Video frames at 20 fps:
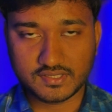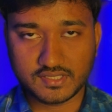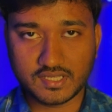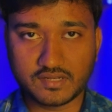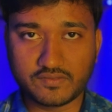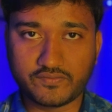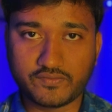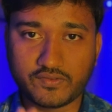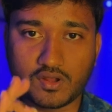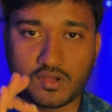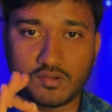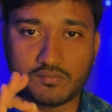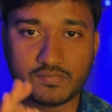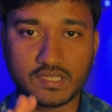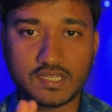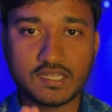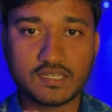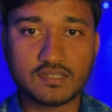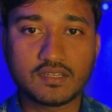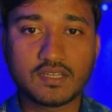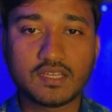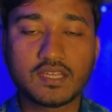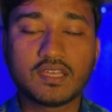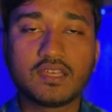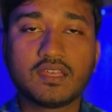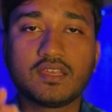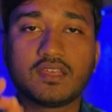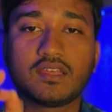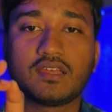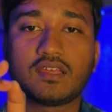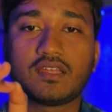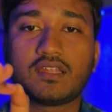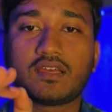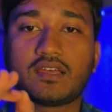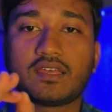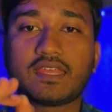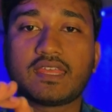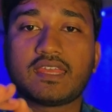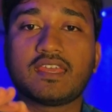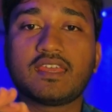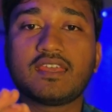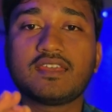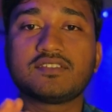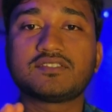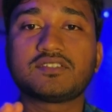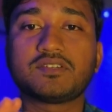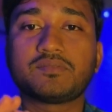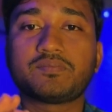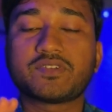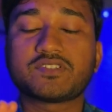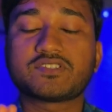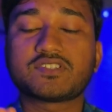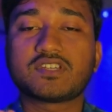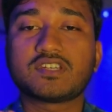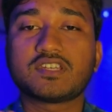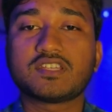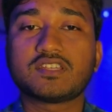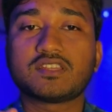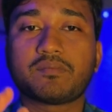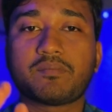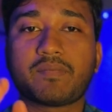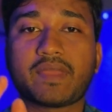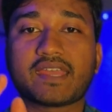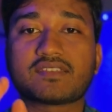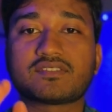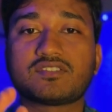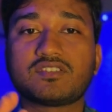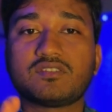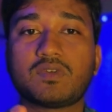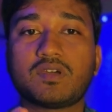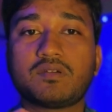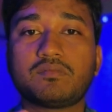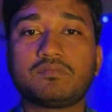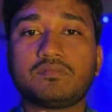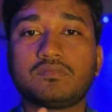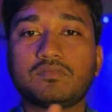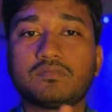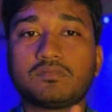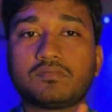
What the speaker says: and from it, A is representing the maximum